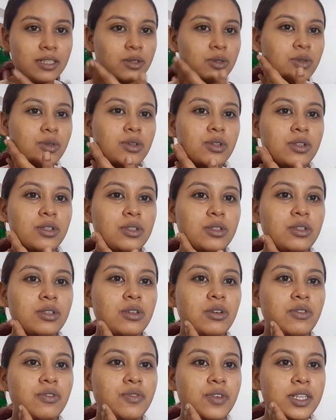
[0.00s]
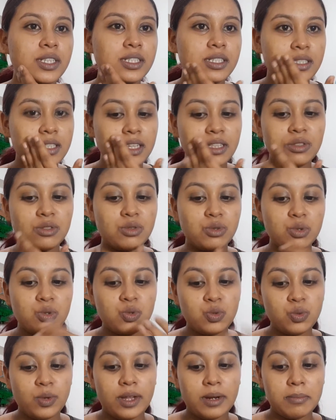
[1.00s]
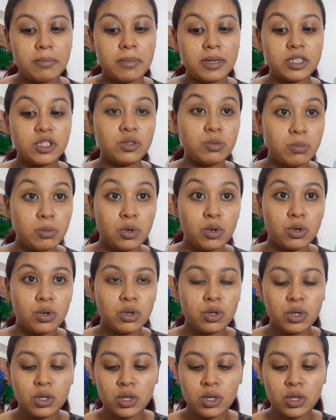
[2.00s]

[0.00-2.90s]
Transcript: You know, your face tend to sweat much more.